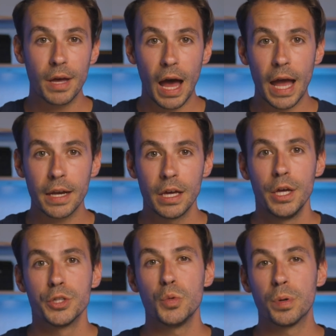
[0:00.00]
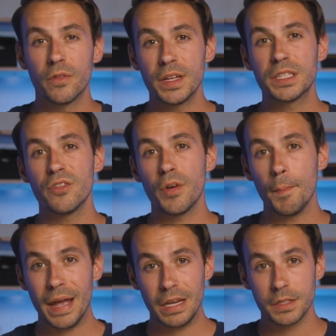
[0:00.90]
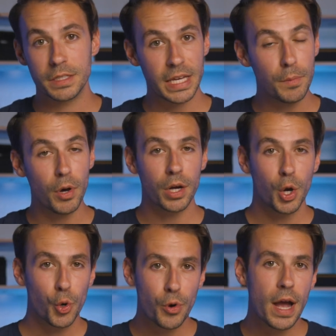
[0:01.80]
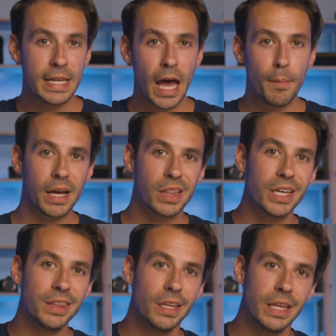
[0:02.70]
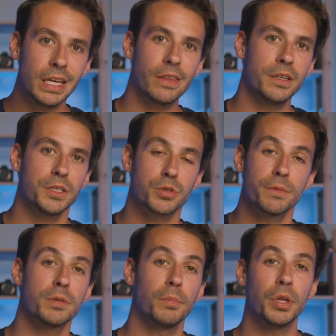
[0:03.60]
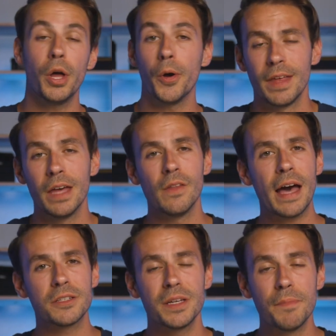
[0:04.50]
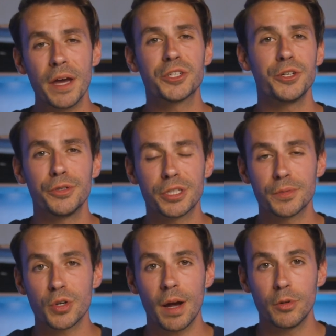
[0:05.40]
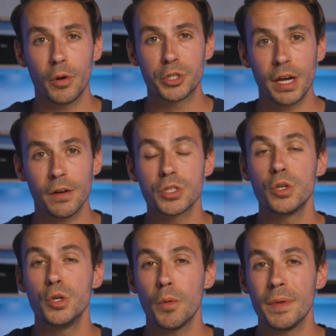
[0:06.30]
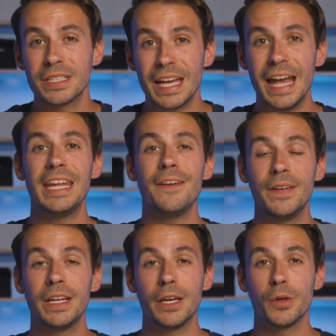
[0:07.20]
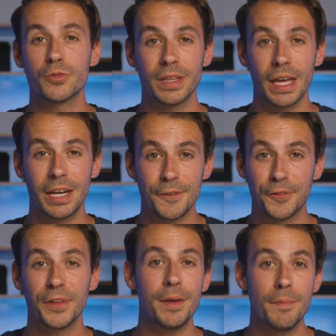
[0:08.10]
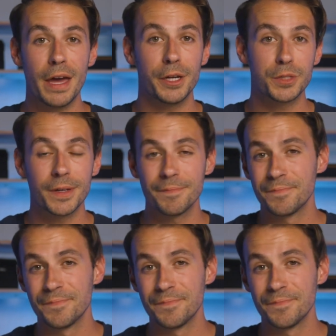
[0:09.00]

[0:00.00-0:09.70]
guide to preventive maintenance ebook right now by clicking the link in the description below. And lastly, make sure you subscribe to our channel so you don't miss any videos related to fleet management.